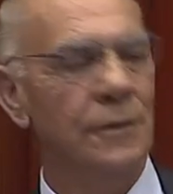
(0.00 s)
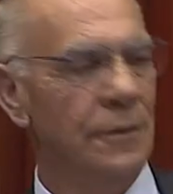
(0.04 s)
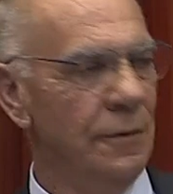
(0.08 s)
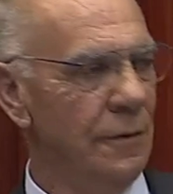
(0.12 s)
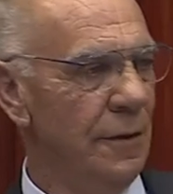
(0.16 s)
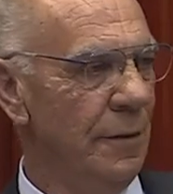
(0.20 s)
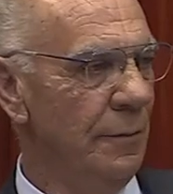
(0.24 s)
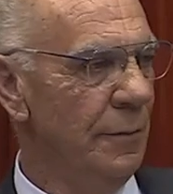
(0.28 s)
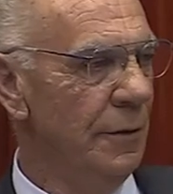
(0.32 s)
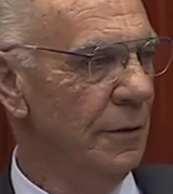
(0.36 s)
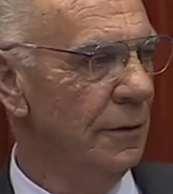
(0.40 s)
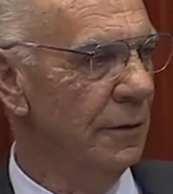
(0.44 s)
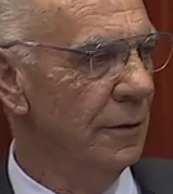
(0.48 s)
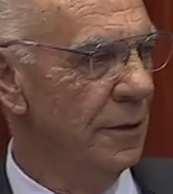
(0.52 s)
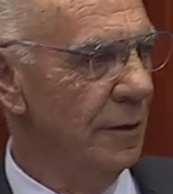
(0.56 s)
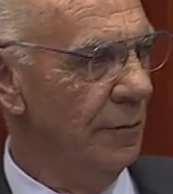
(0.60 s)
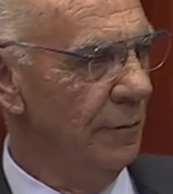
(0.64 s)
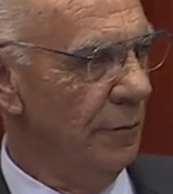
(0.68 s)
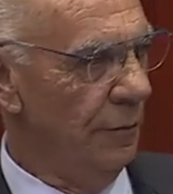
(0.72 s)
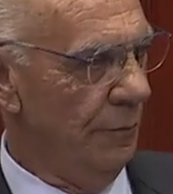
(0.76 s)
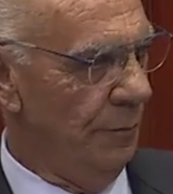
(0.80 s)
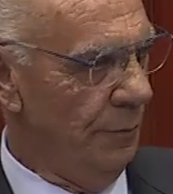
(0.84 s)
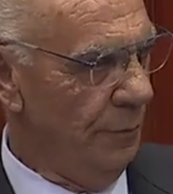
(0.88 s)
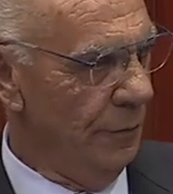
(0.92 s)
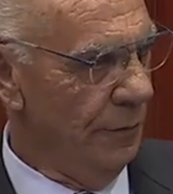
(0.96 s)
to the bill that
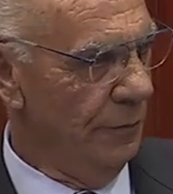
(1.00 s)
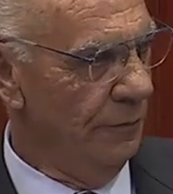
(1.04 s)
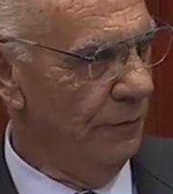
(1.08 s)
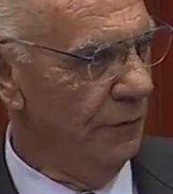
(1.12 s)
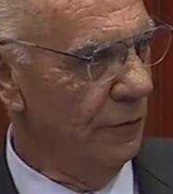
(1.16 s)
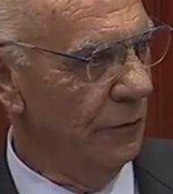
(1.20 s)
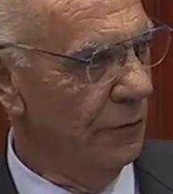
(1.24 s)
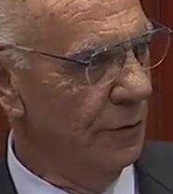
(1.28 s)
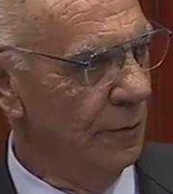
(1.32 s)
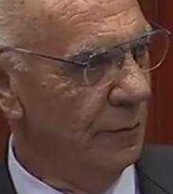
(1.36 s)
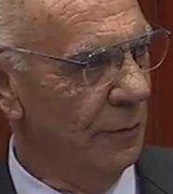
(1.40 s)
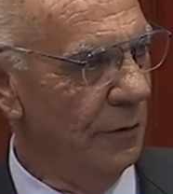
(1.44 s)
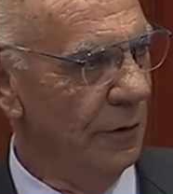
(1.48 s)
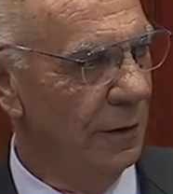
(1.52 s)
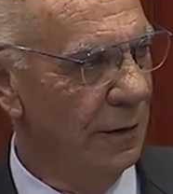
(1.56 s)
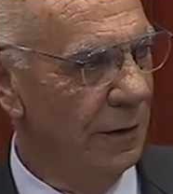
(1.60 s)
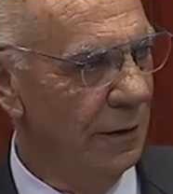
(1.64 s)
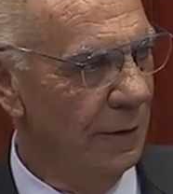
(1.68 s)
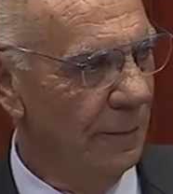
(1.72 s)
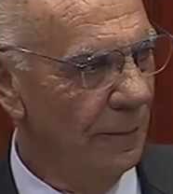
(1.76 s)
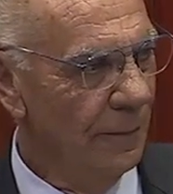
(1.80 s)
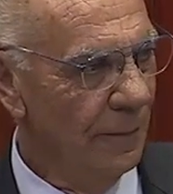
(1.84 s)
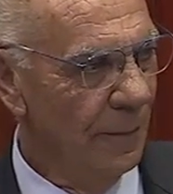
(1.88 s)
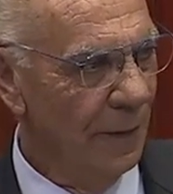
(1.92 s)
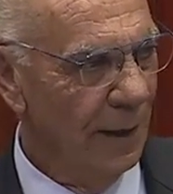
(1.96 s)
were put forward
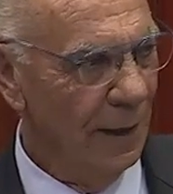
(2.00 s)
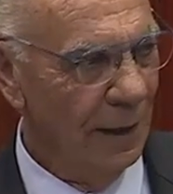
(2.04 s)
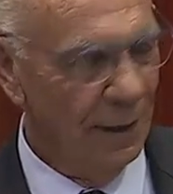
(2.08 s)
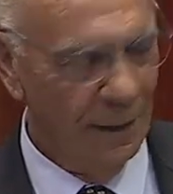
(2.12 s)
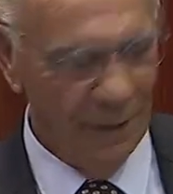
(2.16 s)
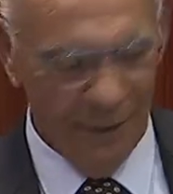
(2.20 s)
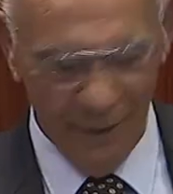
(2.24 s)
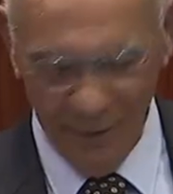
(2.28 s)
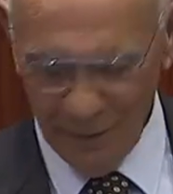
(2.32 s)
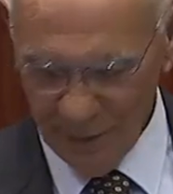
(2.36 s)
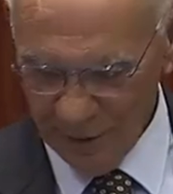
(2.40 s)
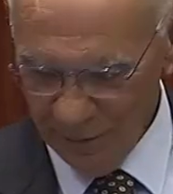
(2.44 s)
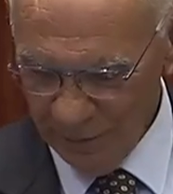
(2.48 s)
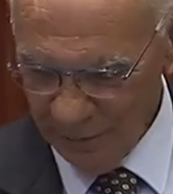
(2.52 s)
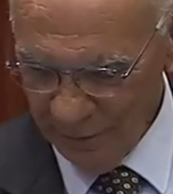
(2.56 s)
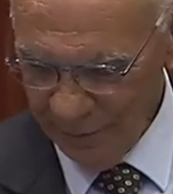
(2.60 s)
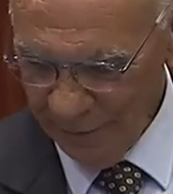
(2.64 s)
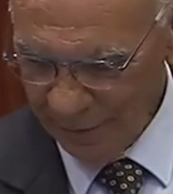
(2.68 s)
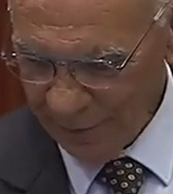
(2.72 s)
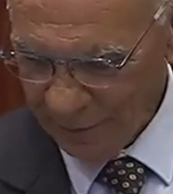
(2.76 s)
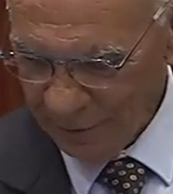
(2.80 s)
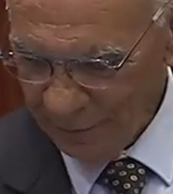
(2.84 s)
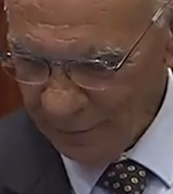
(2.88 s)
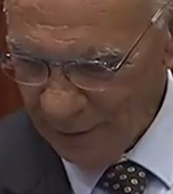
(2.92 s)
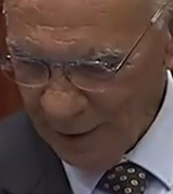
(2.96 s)
by the Honourable
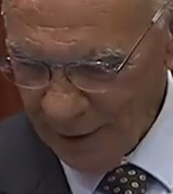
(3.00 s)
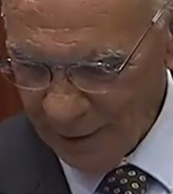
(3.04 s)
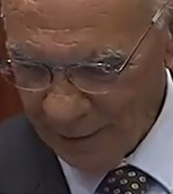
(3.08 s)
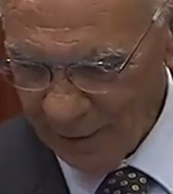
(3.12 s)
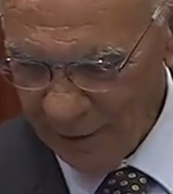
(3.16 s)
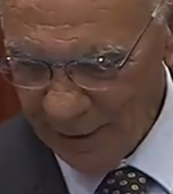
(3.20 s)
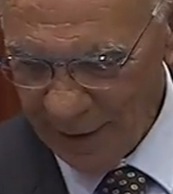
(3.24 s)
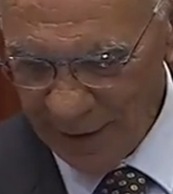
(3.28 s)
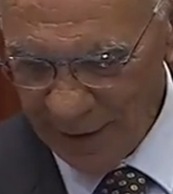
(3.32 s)
Nick Garan and